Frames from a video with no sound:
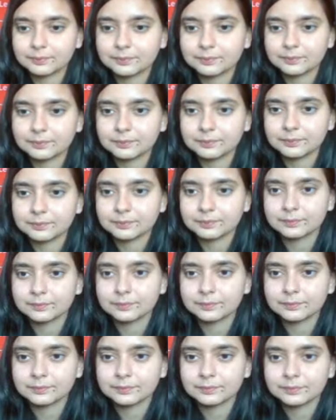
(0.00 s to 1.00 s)

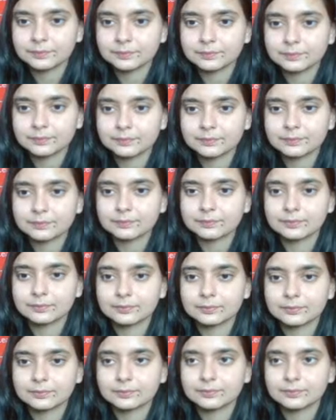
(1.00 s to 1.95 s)
(silence)